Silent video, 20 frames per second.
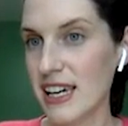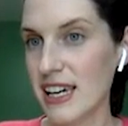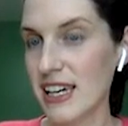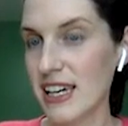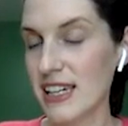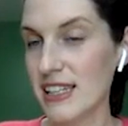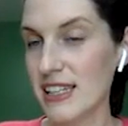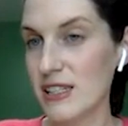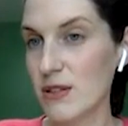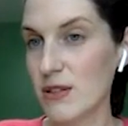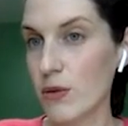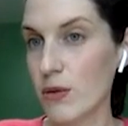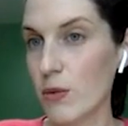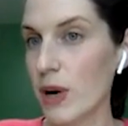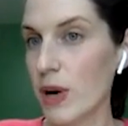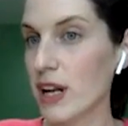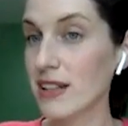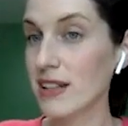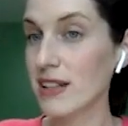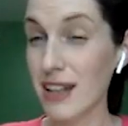is
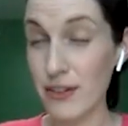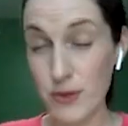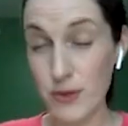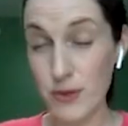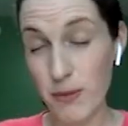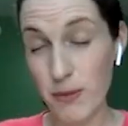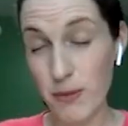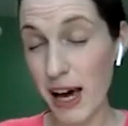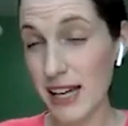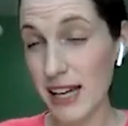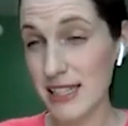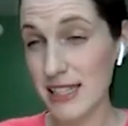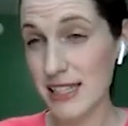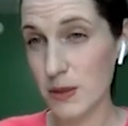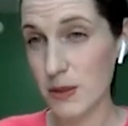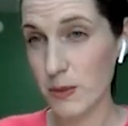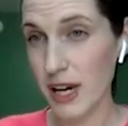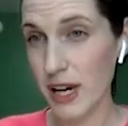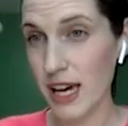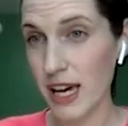when a loved one passes
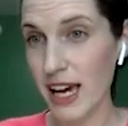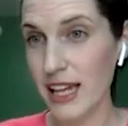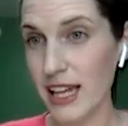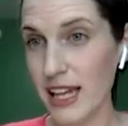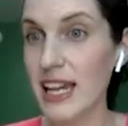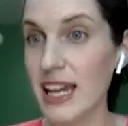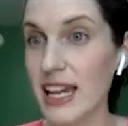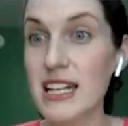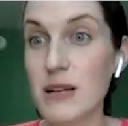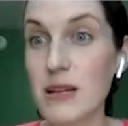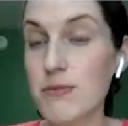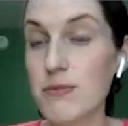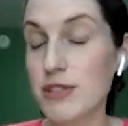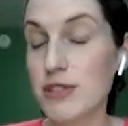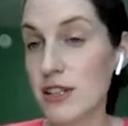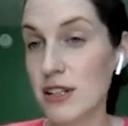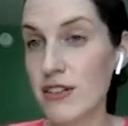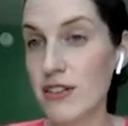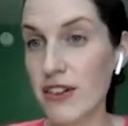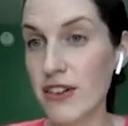away and they end up
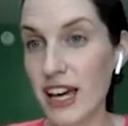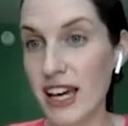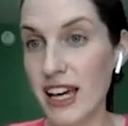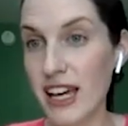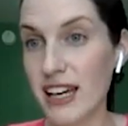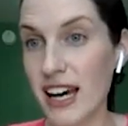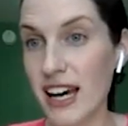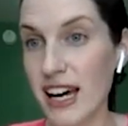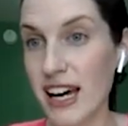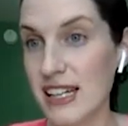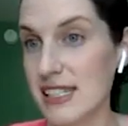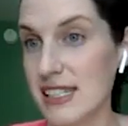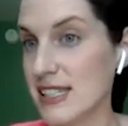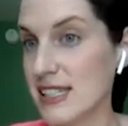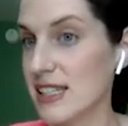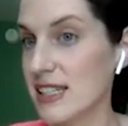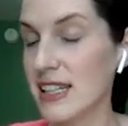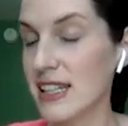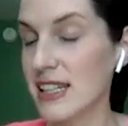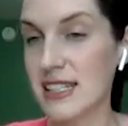serving as
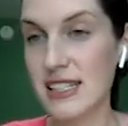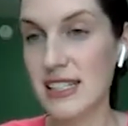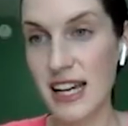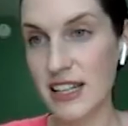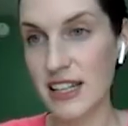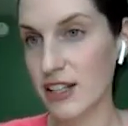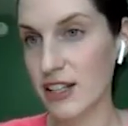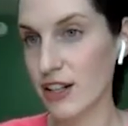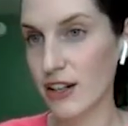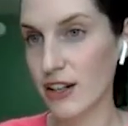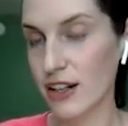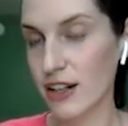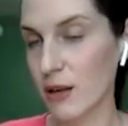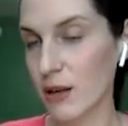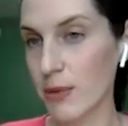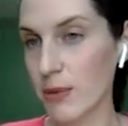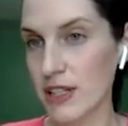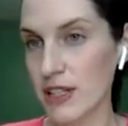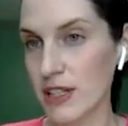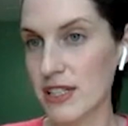executor
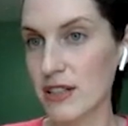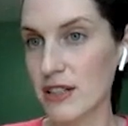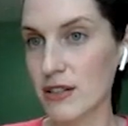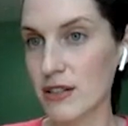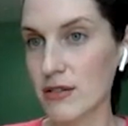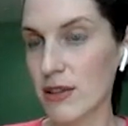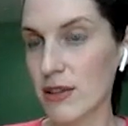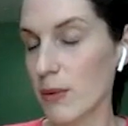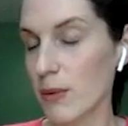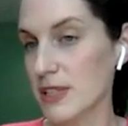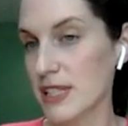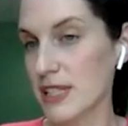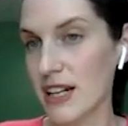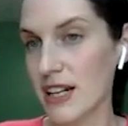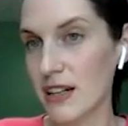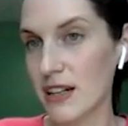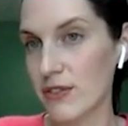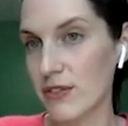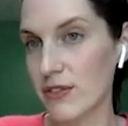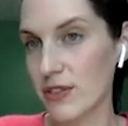or personal
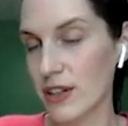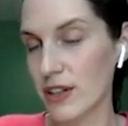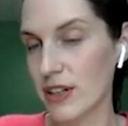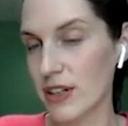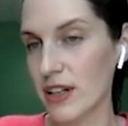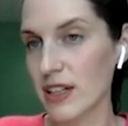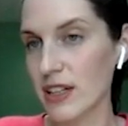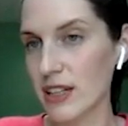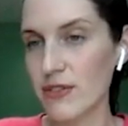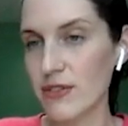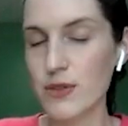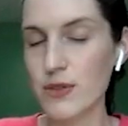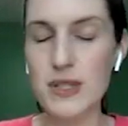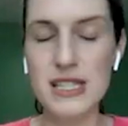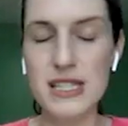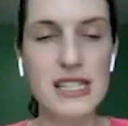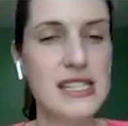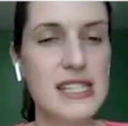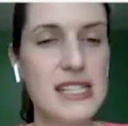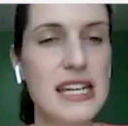representative for a loved
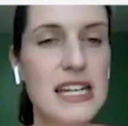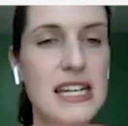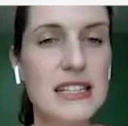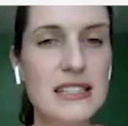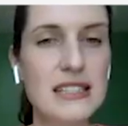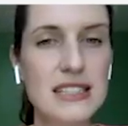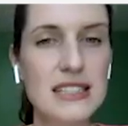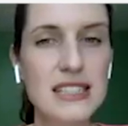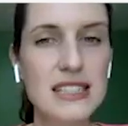one's estate.